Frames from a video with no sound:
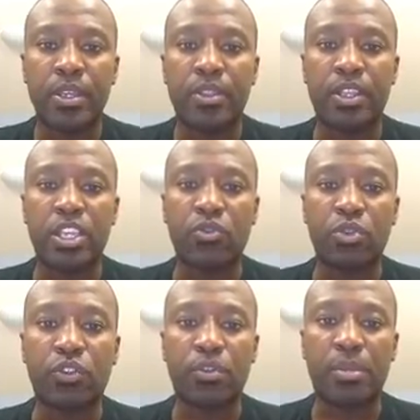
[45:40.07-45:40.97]
These
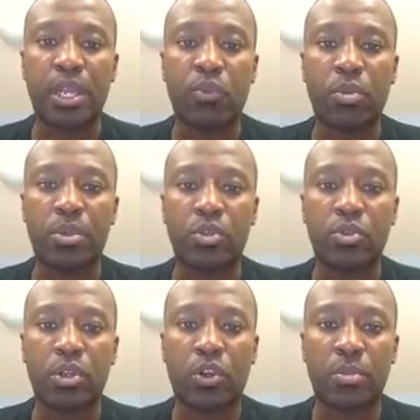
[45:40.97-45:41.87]
rules for men and women do
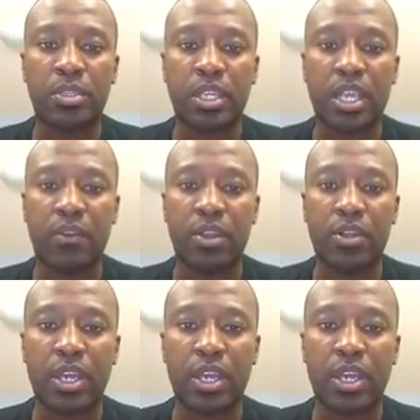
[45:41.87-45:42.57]
not come as a caveat.